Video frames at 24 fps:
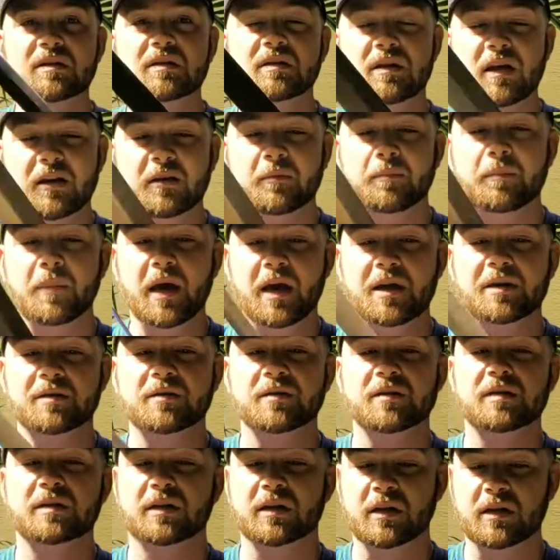like major
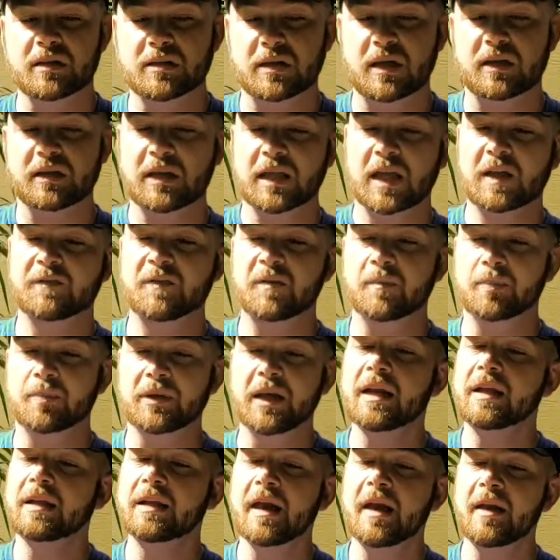skills, I think if a
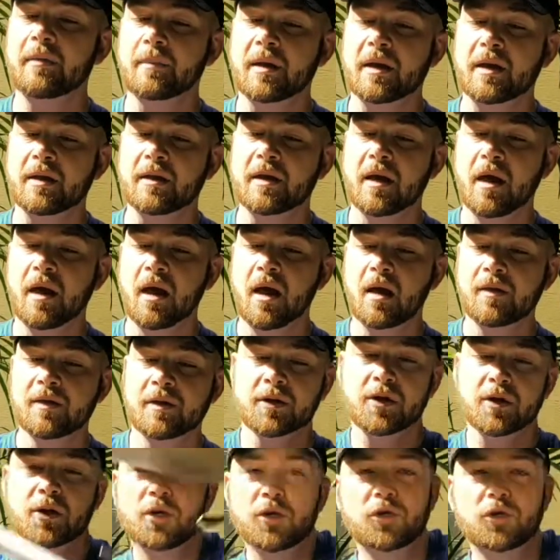blade came in, I think
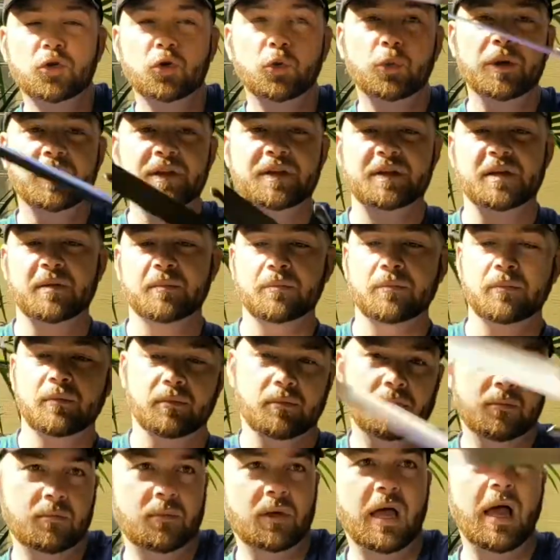you could twist them
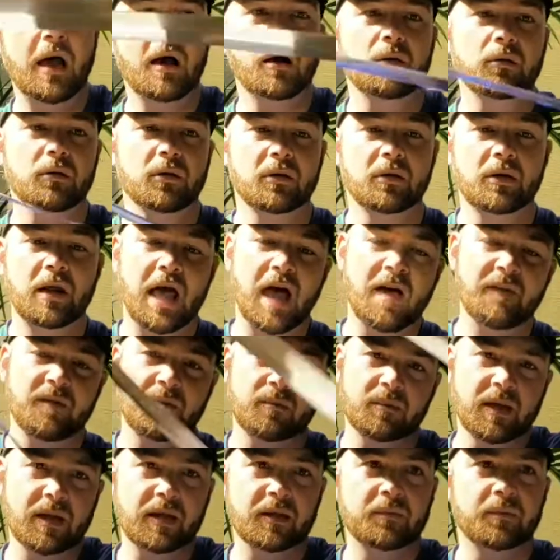out and have
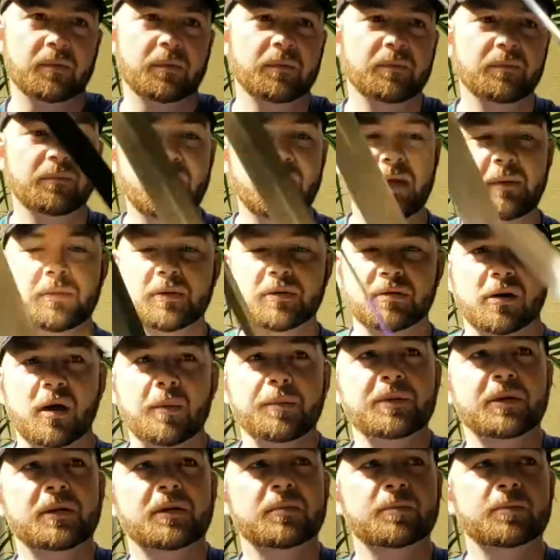them like maybe drop
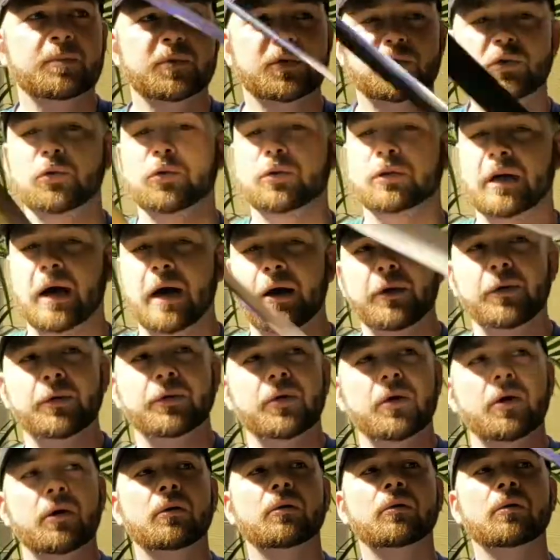their sword. I don't
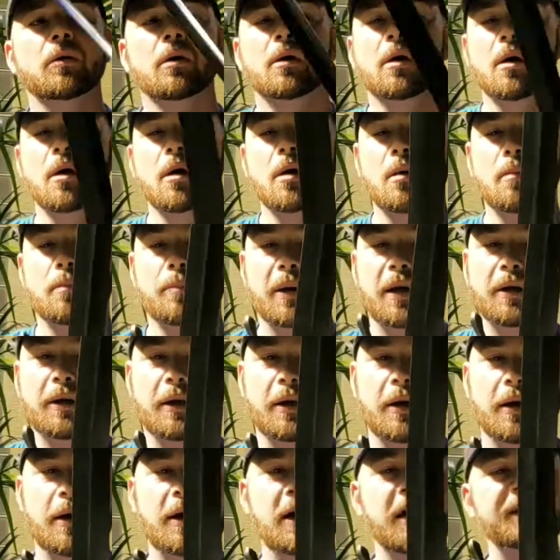know.
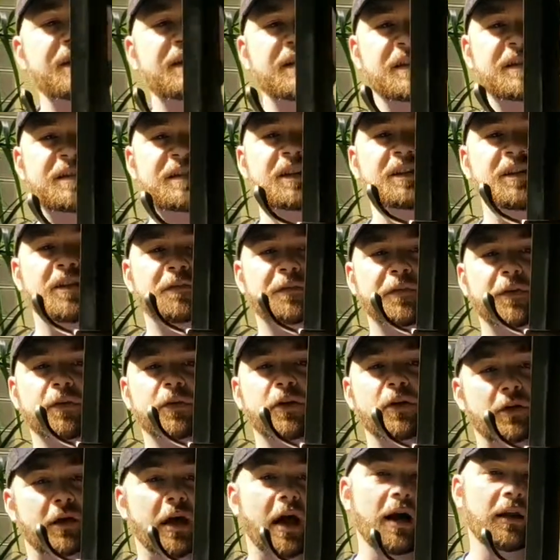But it's a different
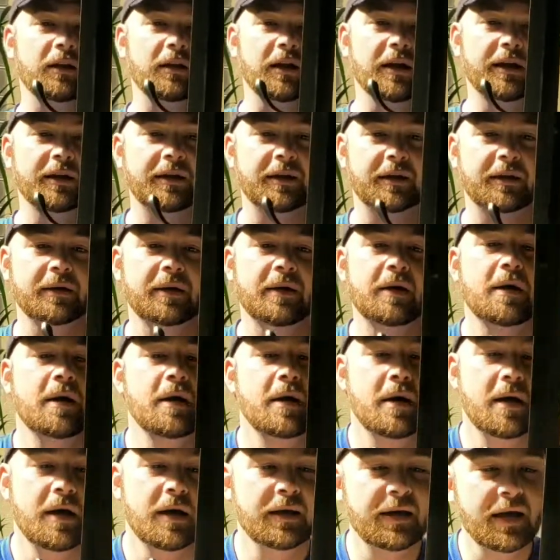look. I like it.
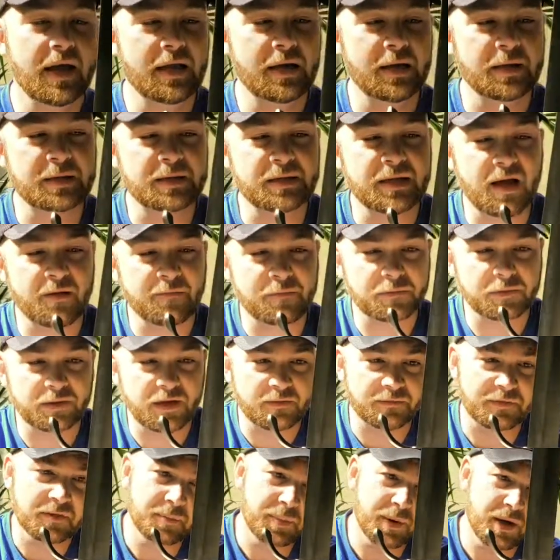Again, it's not for
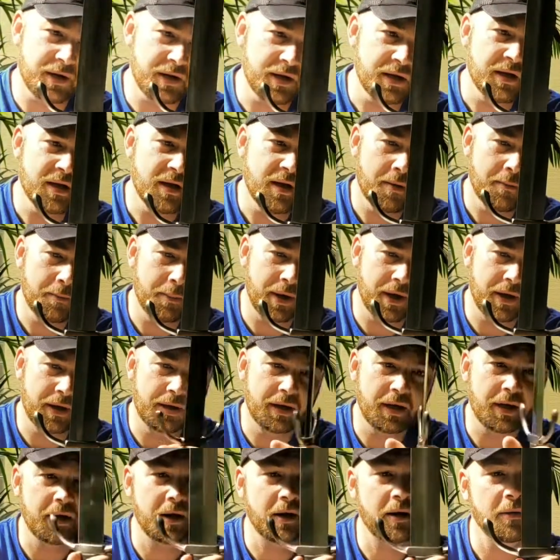everybody, but
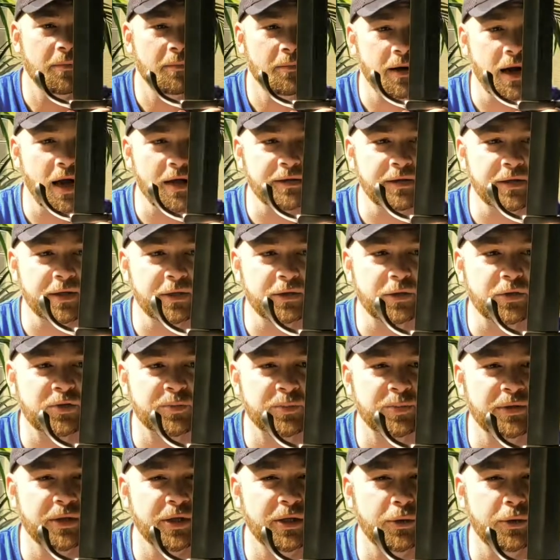I think it looks
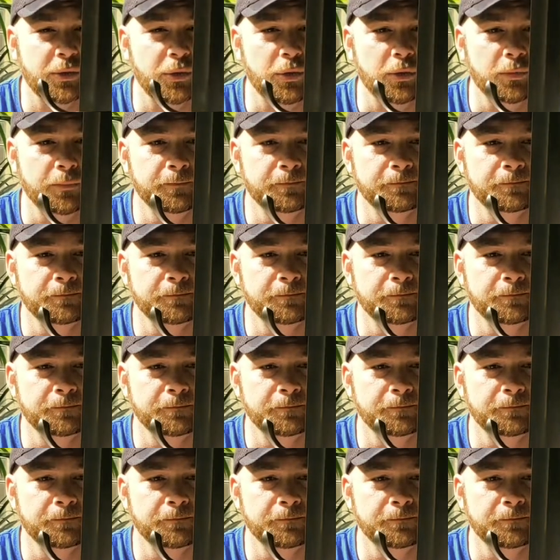pretty cool.